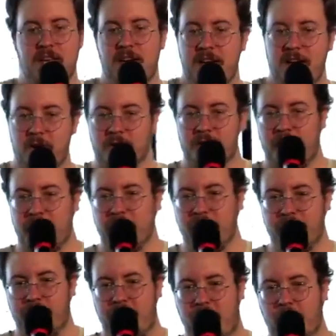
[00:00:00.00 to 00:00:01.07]
Here's how you
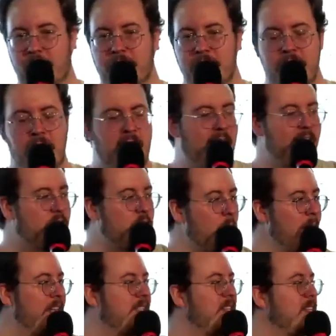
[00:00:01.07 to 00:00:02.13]
live it out. Uh, and so it
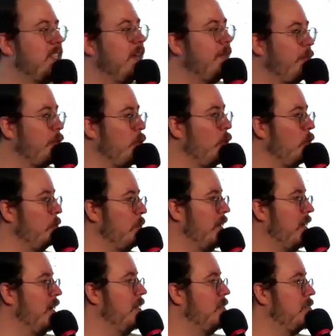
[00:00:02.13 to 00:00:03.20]
makes it difficult
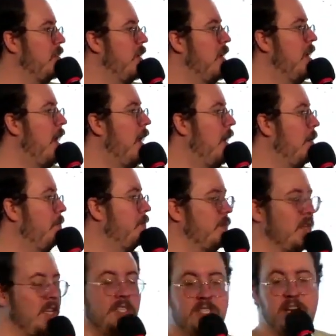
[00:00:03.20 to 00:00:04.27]
because um,
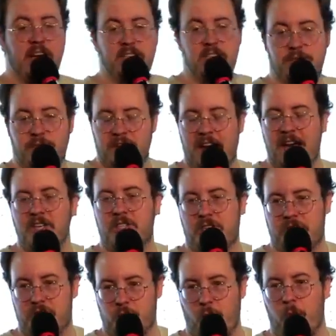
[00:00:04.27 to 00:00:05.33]

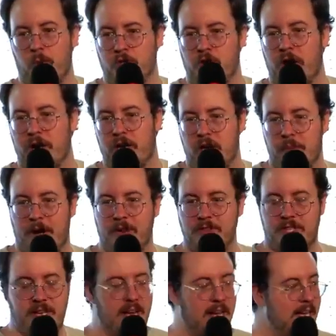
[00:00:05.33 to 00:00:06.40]
sanctification is what we're talking about
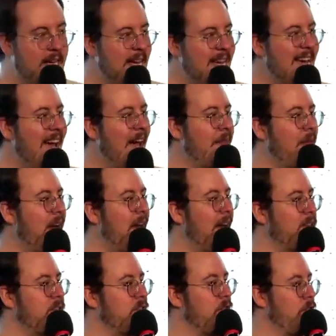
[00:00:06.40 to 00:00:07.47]
today and that
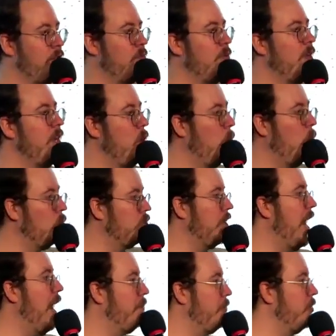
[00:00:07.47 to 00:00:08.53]
has three whole
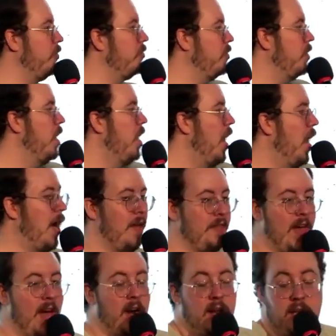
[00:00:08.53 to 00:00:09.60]
chapters uh,
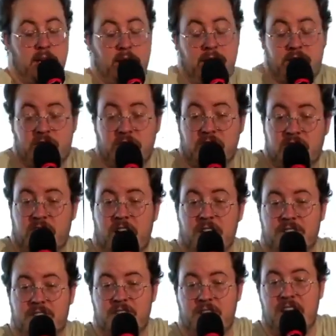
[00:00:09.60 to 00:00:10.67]
that it's
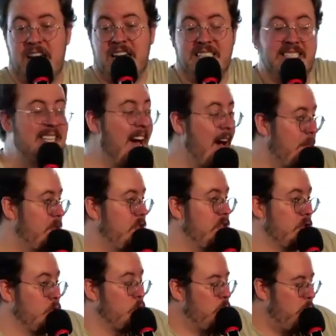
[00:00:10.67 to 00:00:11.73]
discussed in depth
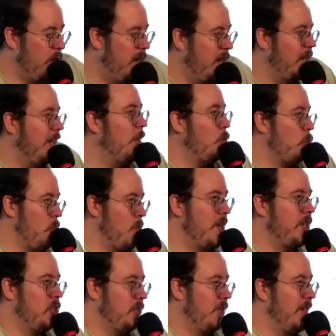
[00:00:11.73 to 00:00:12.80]
just really
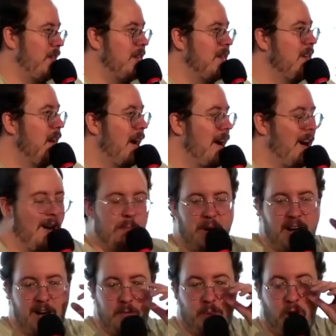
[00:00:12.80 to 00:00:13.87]
richly uh,
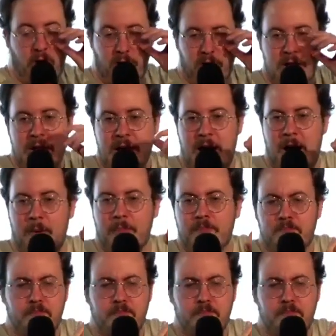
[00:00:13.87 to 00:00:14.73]
by paul um,